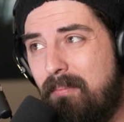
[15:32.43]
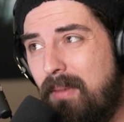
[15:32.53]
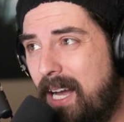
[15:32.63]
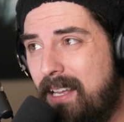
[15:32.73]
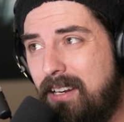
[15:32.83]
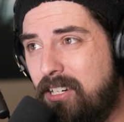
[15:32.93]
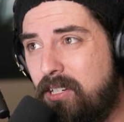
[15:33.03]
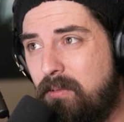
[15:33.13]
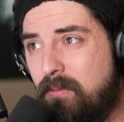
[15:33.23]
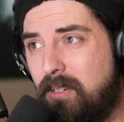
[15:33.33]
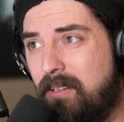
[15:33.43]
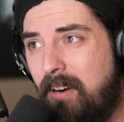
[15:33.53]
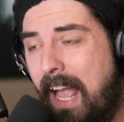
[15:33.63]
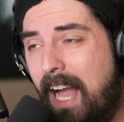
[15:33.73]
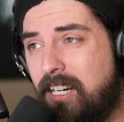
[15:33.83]
My initial re-
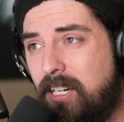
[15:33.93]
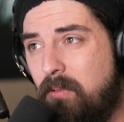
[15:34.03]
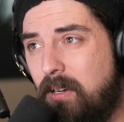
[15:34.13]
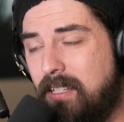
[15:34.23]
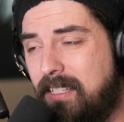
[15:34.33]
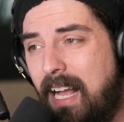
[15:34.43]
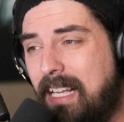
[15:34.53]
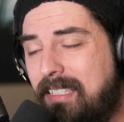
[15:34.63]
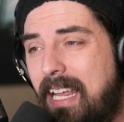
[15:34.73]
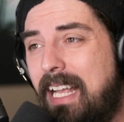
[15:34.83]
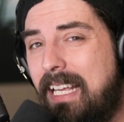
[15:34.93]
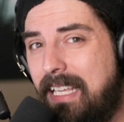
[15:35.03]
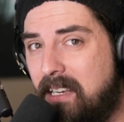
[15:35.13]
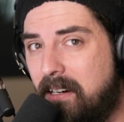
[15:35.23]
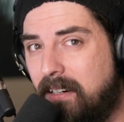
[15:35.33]
reaction was, guys, take a
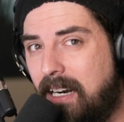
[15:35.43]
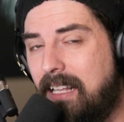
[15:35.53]
year.